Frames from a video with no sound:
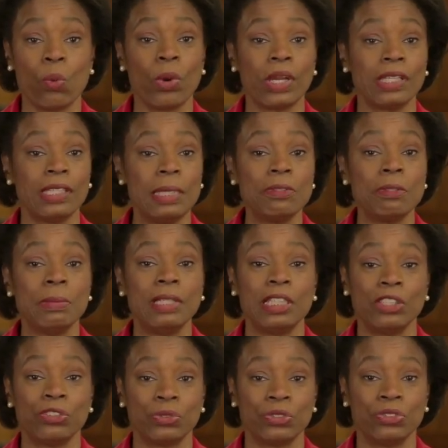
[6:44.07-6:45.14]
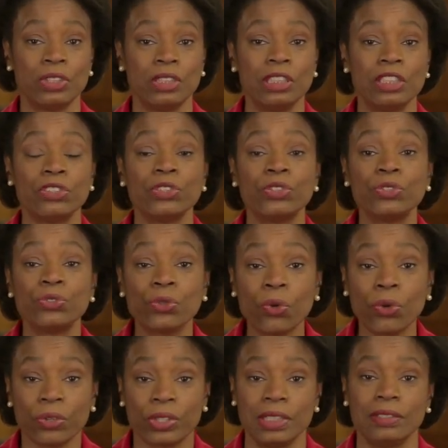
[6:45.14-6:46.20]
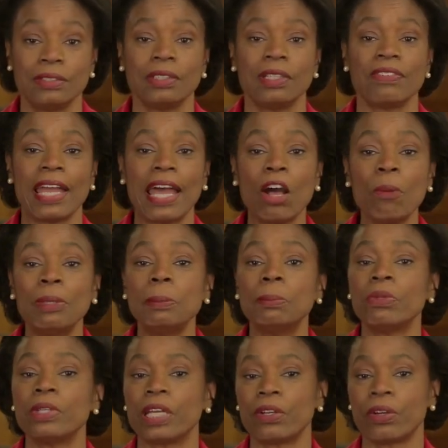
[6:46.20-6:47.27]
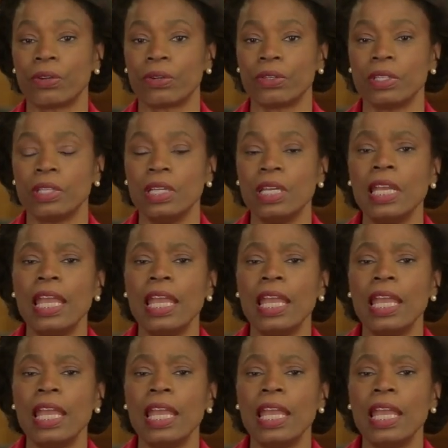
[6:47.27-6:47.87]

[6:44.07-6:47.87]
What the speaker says: What keeps me interested is the stories of how people get hurt